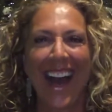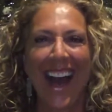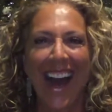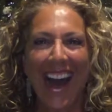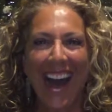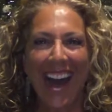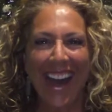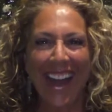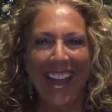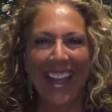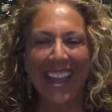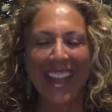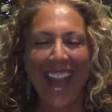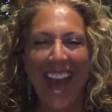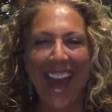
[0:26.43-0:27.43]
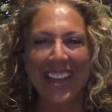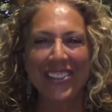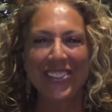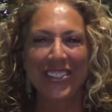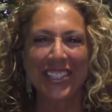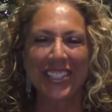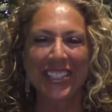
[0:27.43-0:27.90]
Hi, I
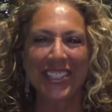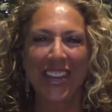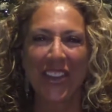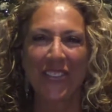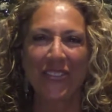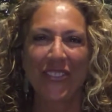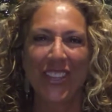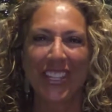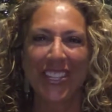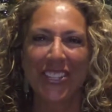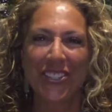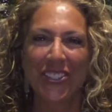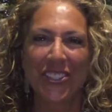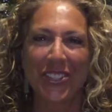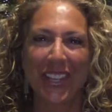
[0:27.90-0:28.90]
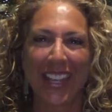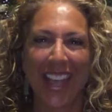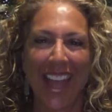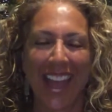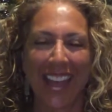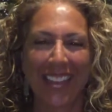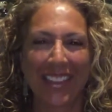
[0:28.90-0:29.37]
just finished
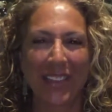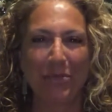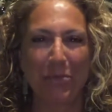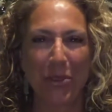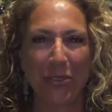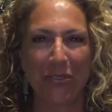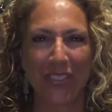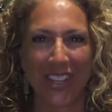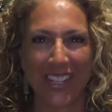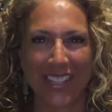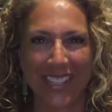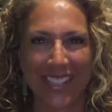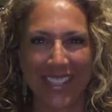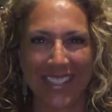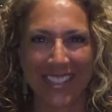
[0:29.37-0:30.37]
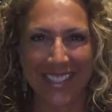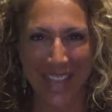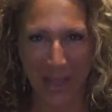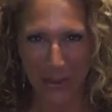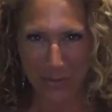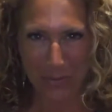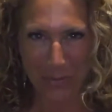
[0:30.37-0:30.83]
Kathy Murphy's
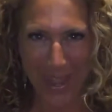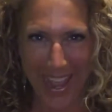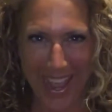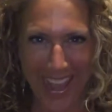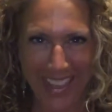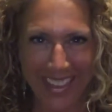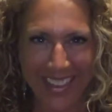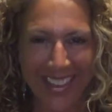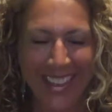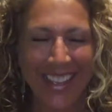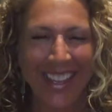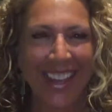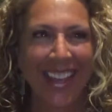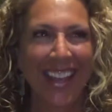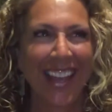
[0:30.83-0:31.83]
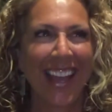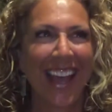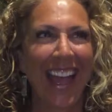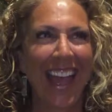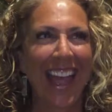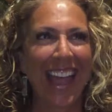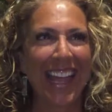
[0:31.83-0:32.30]
sound bath,
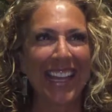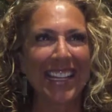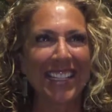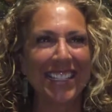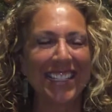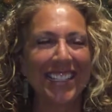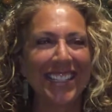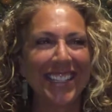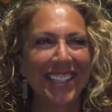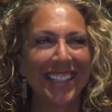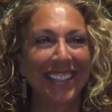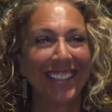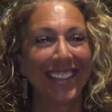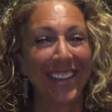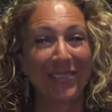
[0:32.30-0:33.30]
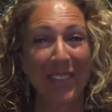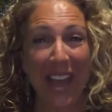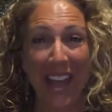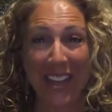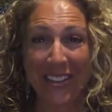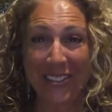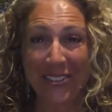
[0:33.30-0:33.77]
and I'm
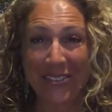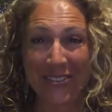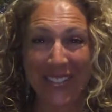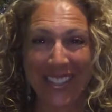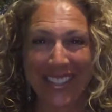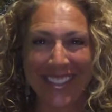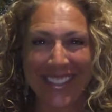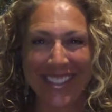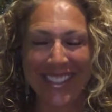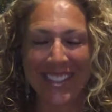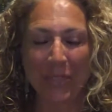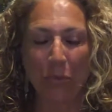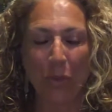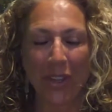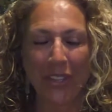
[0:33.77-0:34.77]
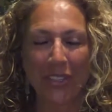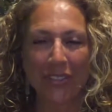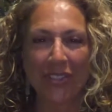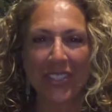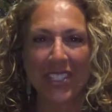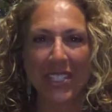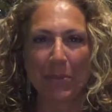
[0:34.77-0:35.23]
kind of in this
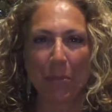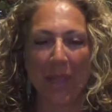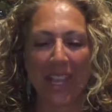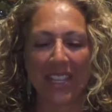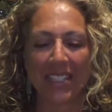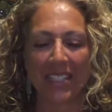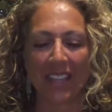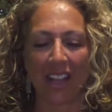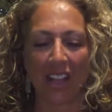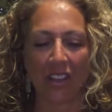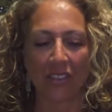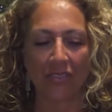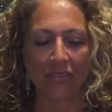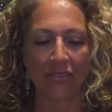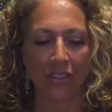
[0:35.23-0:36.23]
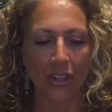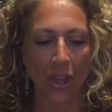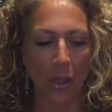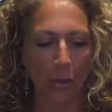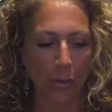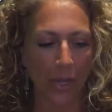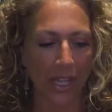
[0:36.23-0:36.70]
wonderful space of
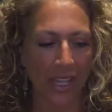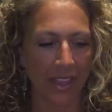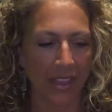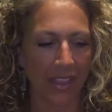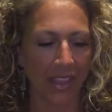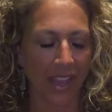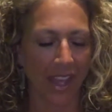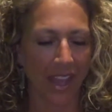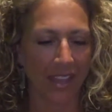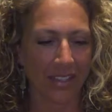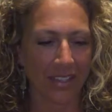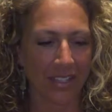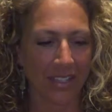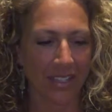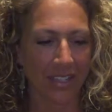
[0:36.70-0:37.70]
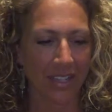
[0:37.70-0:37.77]
knowing that